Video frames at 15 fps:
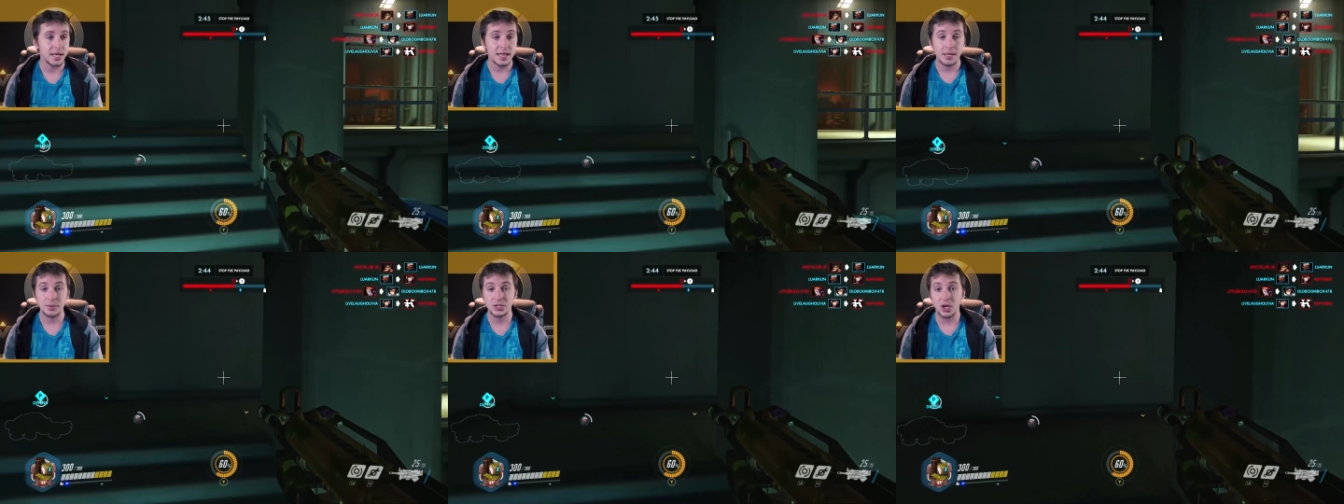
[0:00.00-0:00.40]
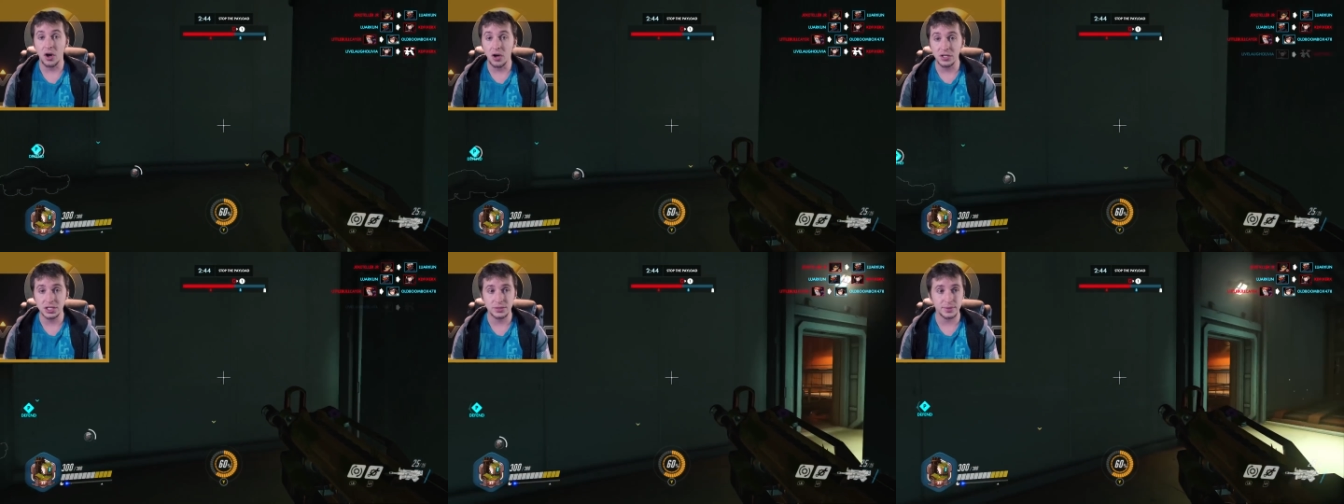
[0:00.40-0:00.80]
There was
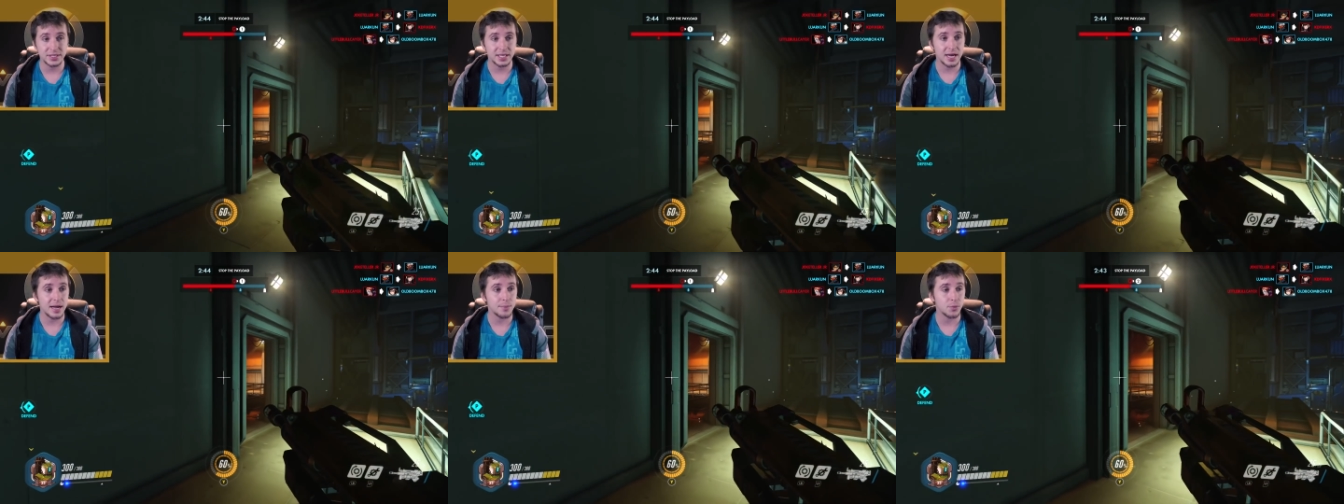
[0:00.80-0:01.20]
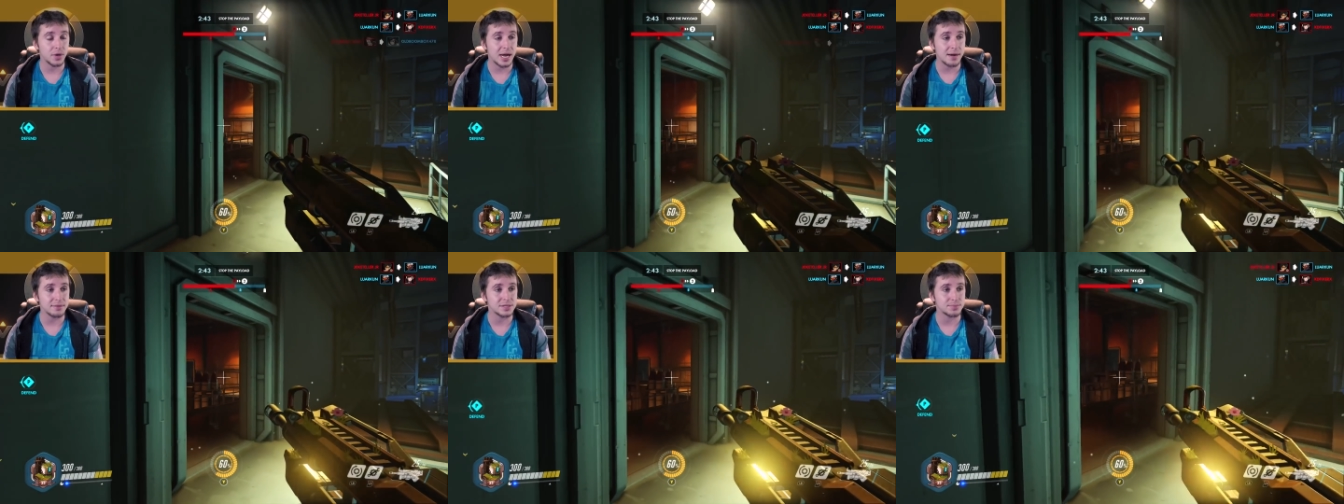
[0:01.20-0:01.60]
also a time when
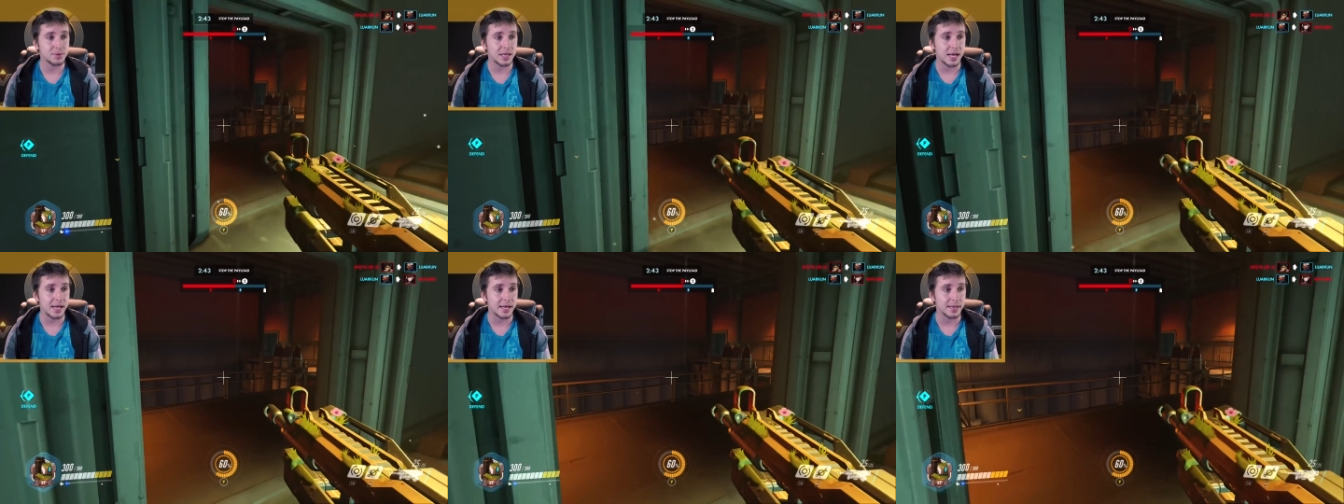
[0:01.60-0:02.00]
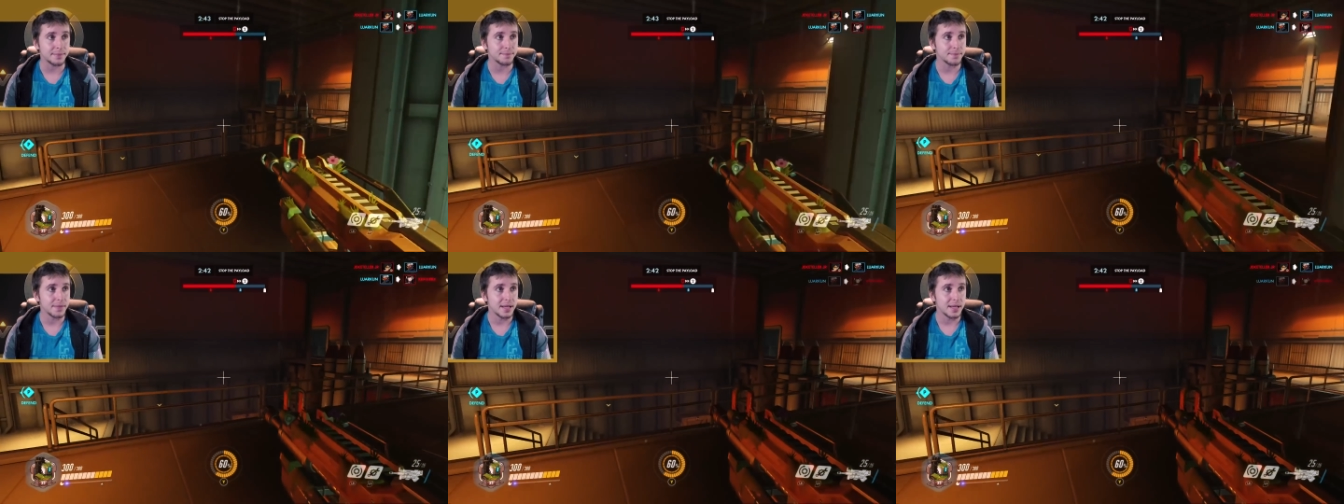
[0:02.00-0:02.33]
I was playing,